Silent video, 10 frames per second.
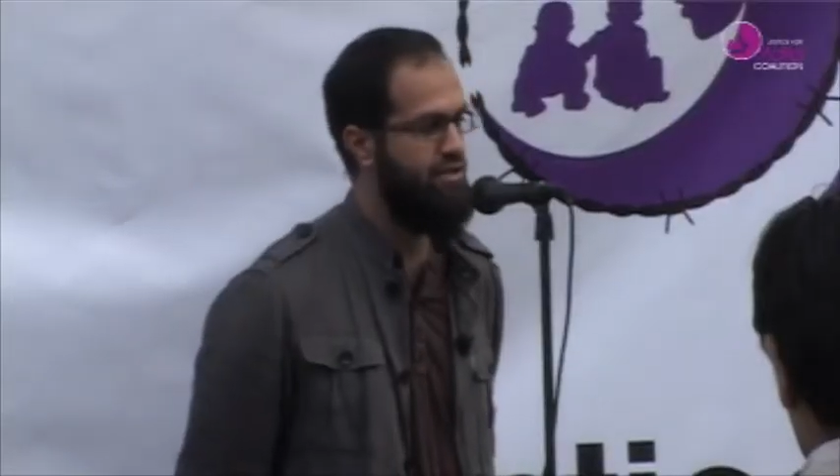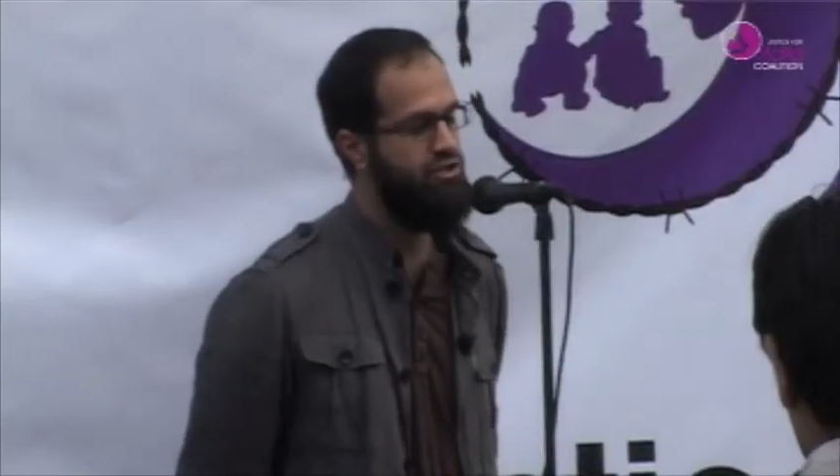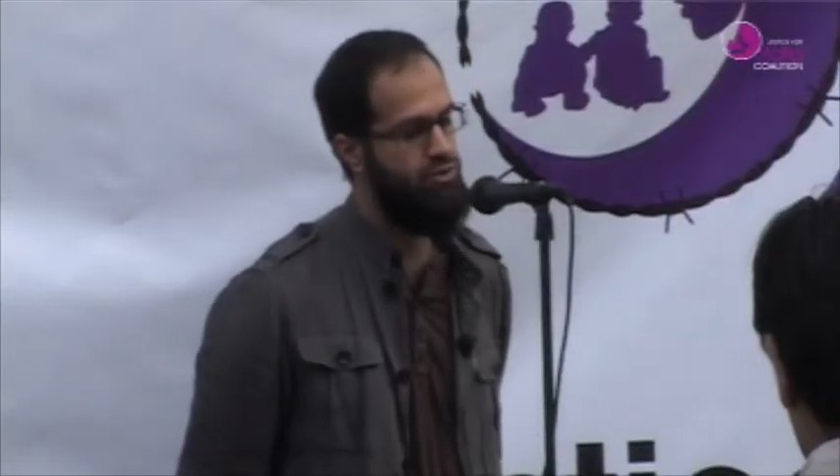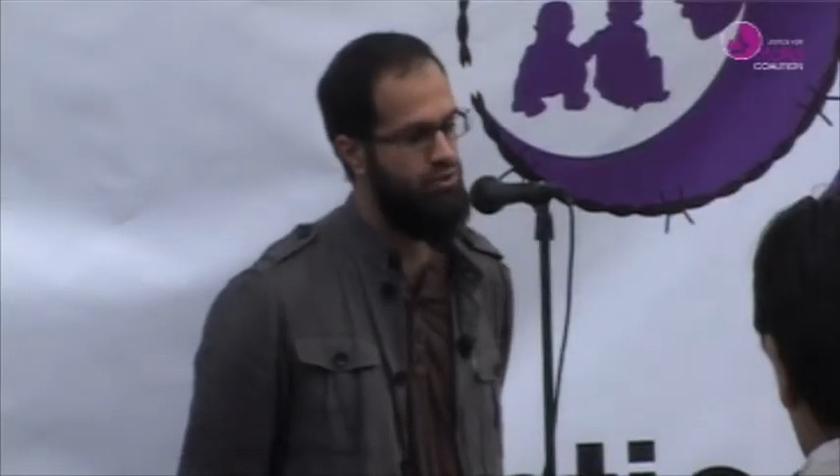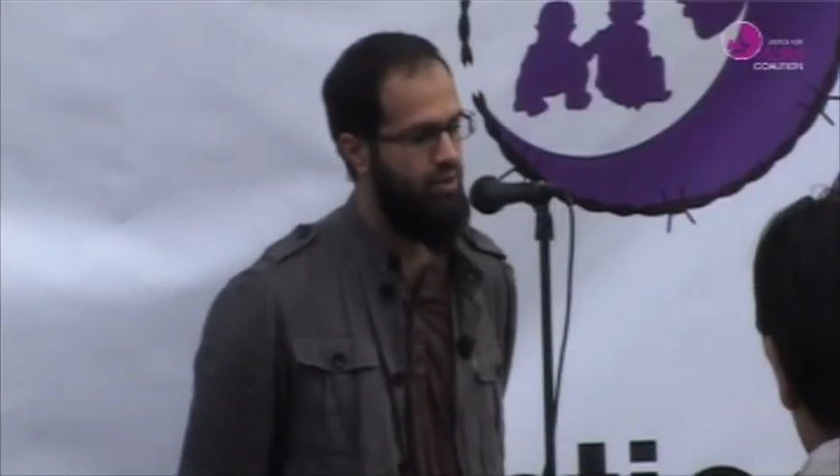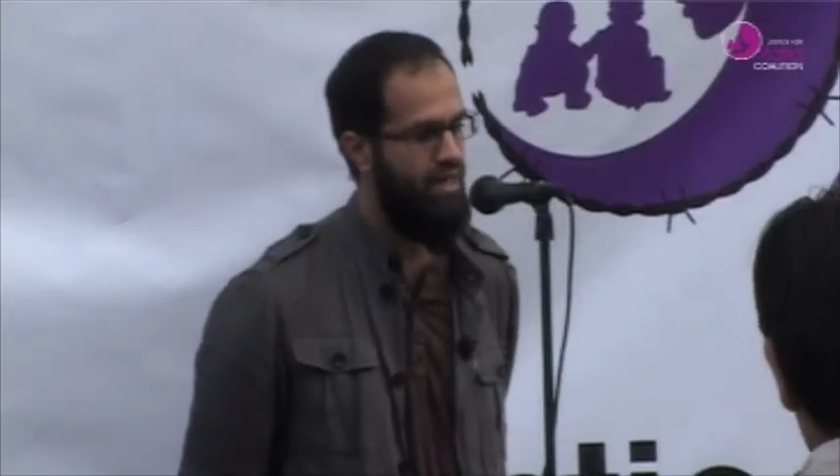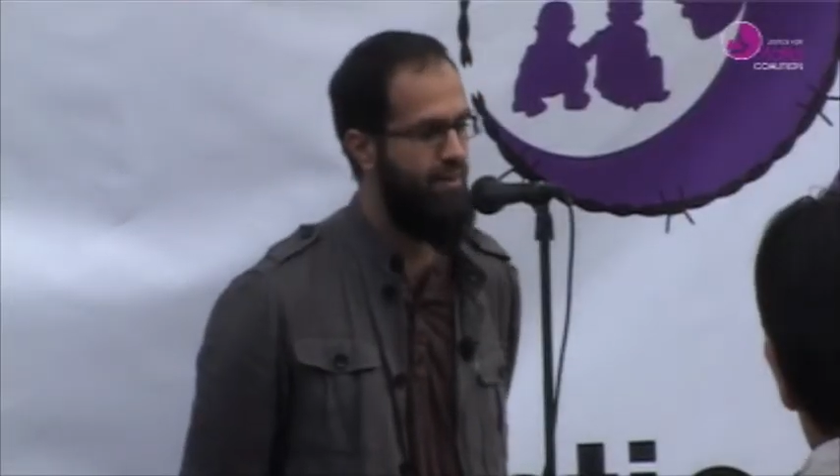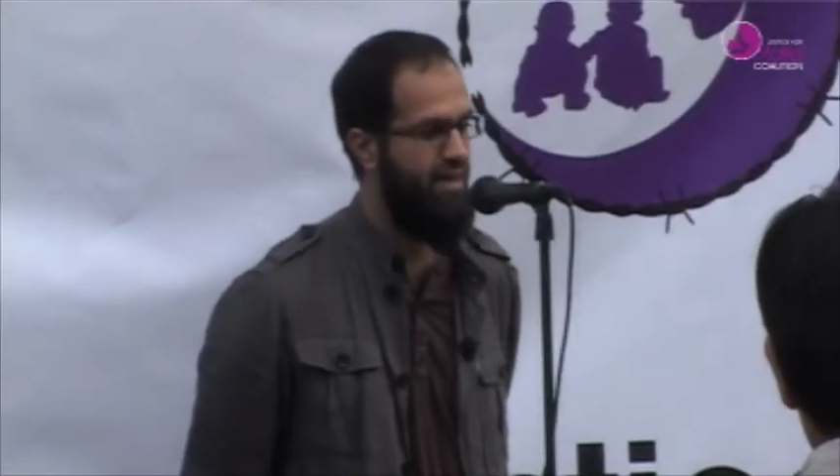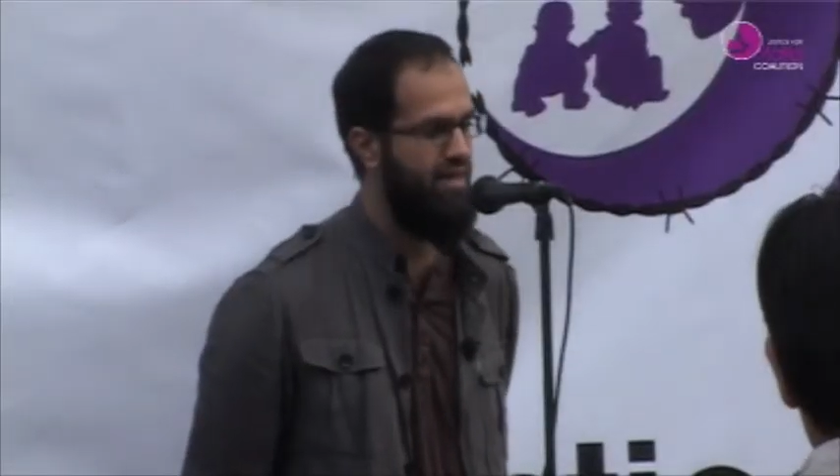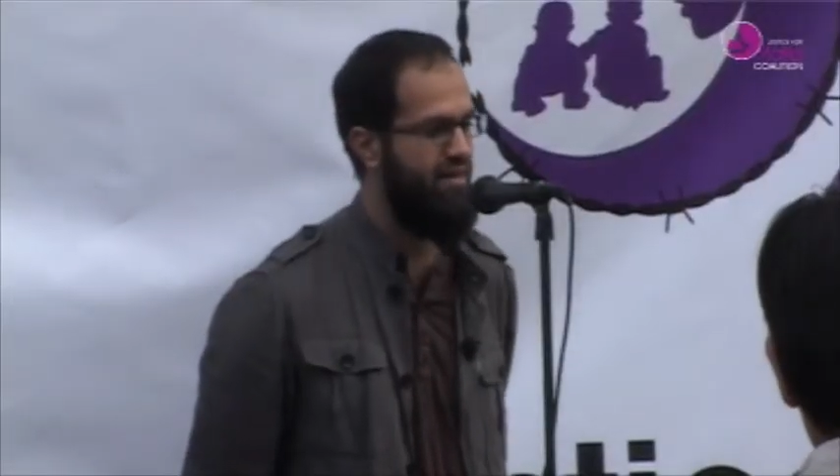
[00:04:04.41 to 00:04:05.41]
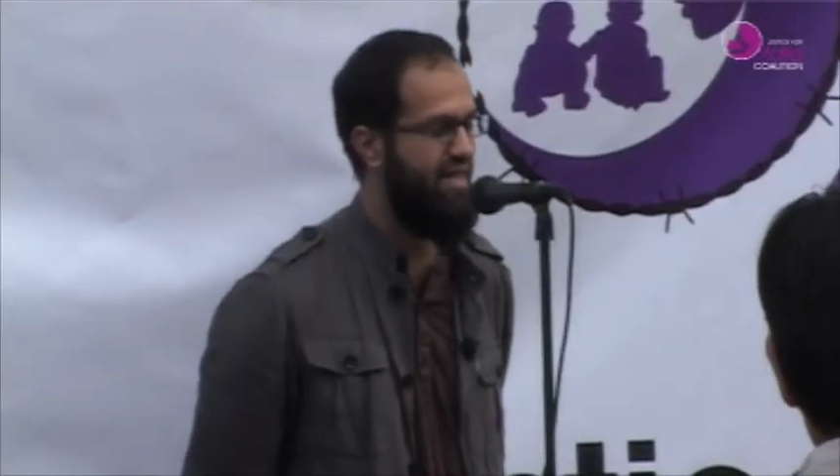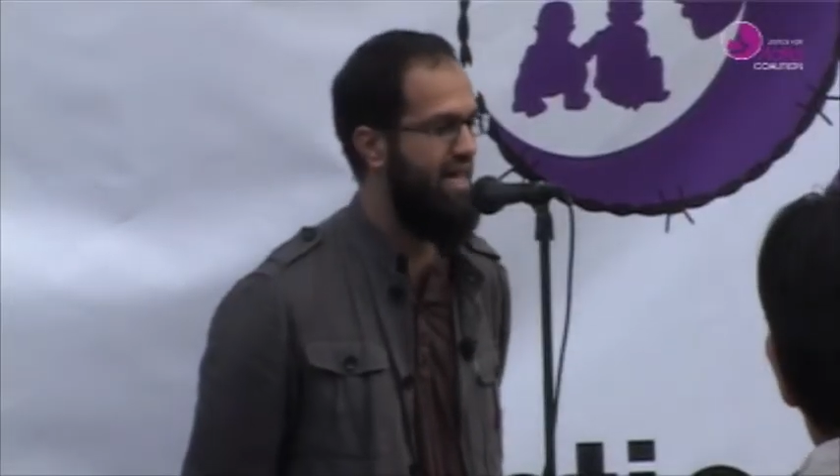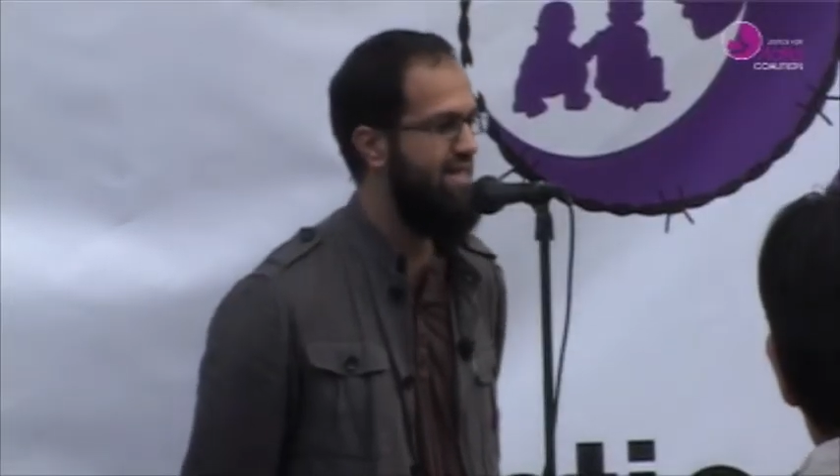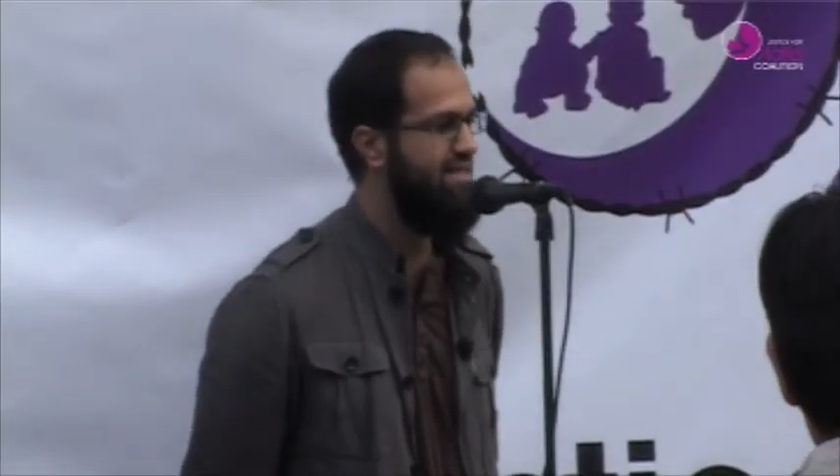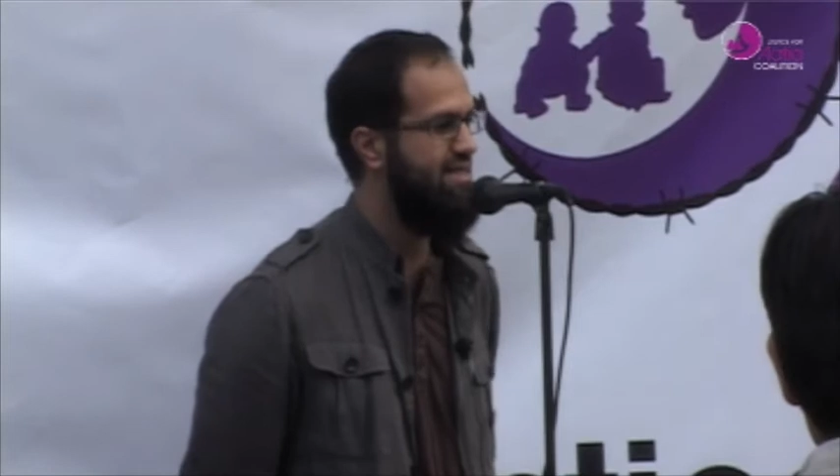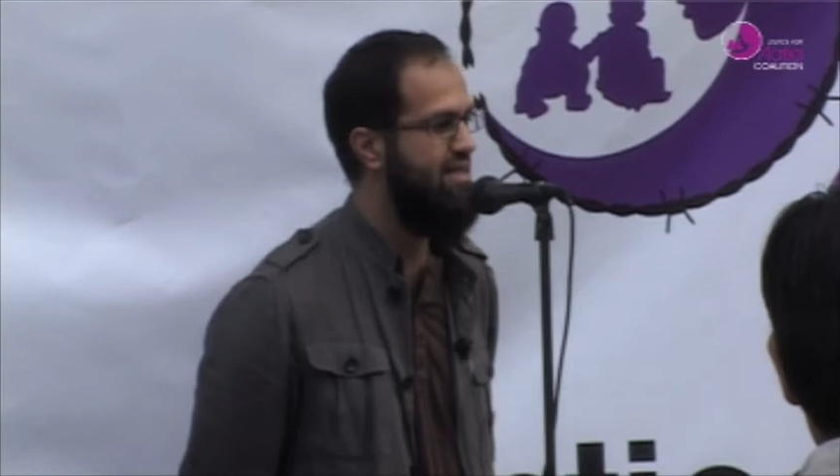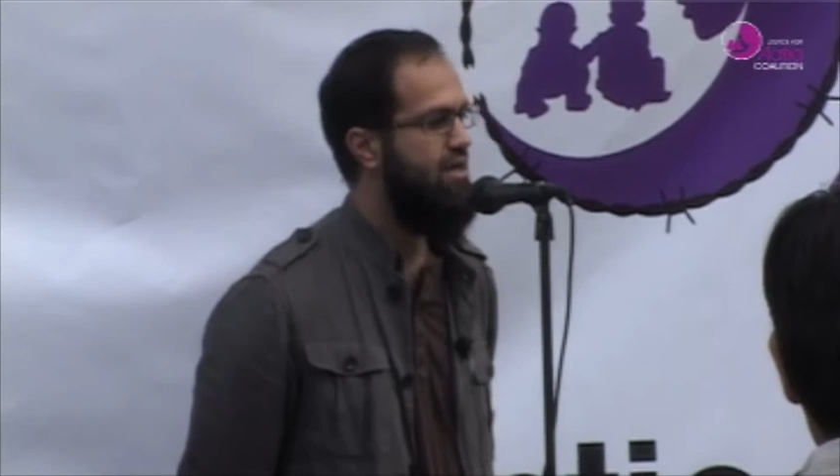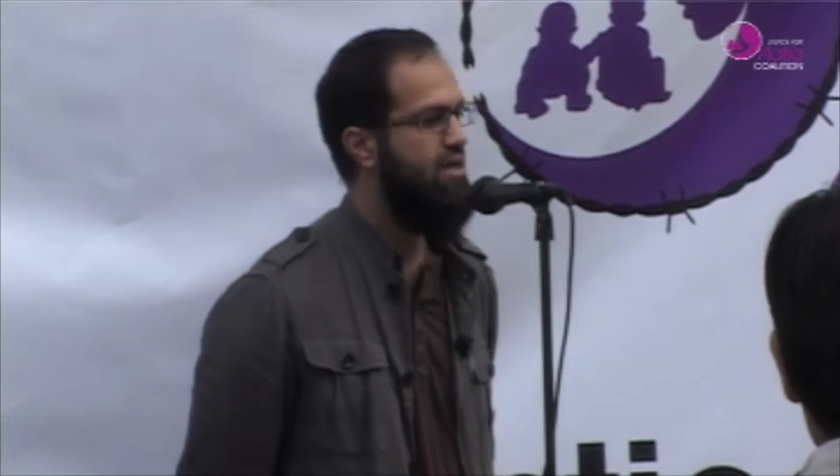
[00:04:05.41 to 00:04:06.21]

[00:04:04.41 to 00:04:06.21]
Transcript: and she was talking about another case.